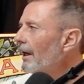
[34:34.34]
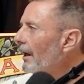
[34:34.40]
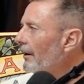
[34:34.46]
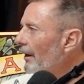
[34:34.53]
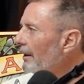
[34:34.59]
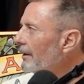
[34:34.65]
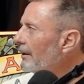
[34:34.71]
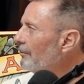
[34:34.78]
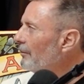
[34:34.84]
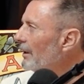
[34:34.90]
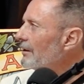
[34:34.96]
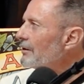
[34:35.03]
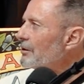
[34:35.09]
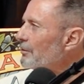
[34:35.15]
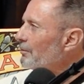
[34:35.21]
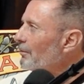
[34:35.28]
Yeah, they can be a
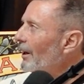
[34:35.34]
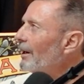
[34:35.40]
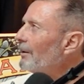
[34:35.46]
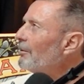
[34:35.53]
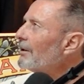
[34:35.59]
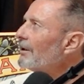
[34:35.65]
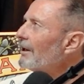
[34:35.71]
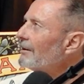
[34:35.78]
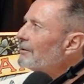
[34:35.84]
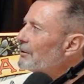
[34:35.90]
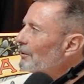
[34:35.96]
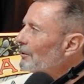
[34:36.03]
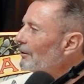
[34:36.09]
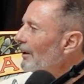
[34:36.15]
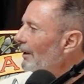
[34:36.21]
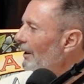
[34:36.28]
display, but they've
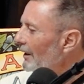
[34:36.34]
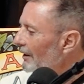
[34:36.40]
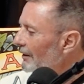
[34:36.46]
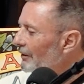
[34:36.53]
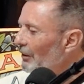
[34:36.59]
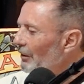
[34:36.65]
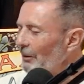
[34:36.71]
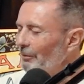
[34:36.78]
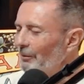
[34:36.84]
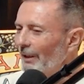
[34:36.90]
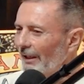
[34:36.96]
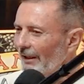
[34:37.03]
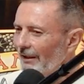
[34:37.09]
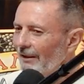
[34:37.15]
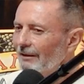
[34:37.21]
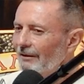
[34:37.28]
still got to
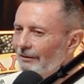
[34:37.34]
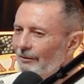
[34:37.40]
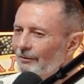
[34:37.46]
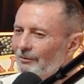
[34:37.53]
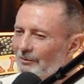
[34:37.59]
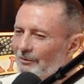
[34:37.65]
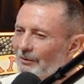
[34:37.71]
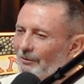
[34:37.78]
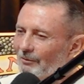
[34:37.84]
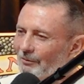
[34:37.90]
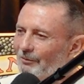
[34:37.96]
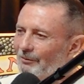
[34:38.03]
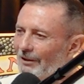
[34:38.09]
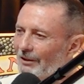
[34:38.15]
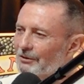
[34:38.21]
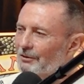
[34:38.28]
be,
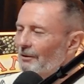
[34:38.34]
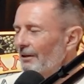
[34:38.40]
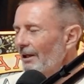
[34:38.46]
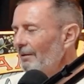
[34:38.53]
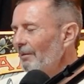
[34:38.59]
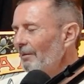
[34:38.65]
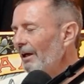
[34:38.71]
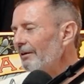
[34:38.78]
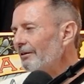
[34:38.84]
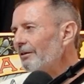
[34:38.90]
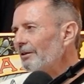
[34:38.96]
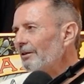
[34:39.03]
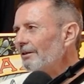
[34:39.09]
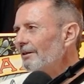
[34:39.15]
that's what they're made for.